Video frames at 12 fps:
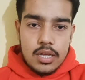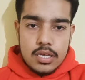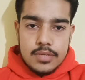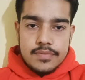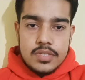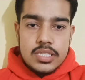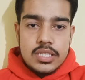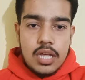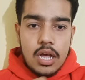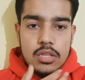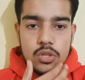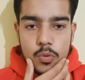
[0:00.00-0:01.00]
and we said
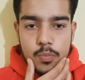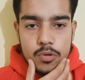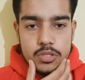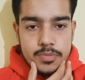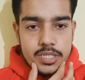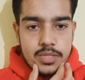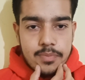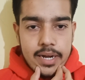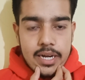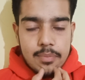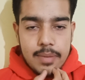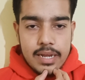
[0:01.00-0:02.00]
anthropos means
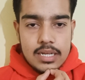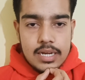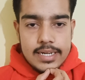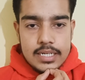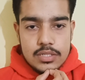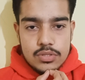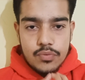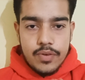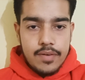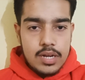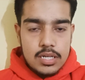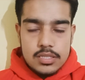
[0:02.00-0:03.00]
meant mankind. So we
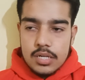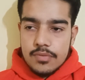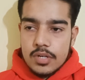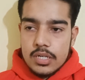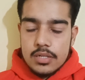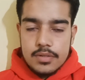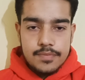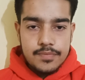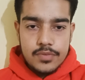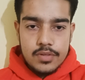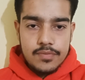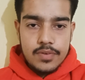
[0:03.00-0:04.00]
have another word,
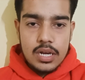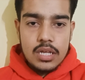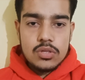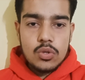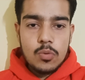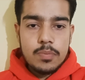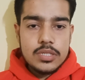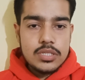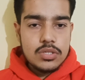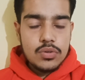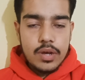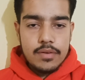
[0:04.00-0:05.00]
philanthropist.
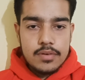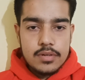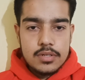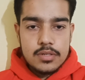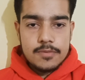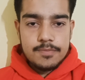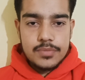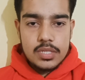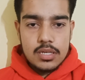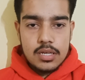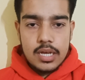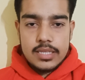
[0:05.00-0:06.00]
You have
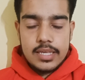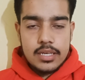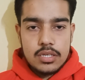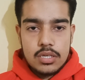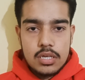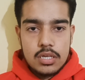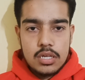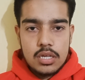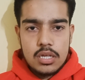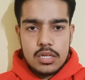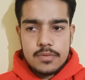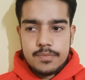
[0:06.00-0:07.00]
I think
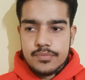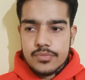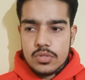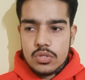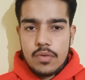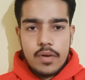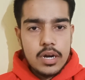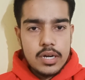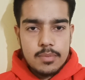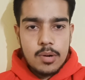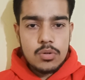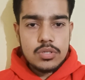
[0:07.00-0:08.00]
you've heard
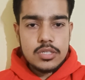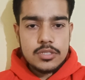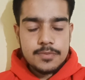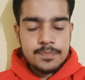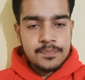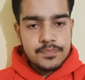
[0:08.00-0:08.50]
about this.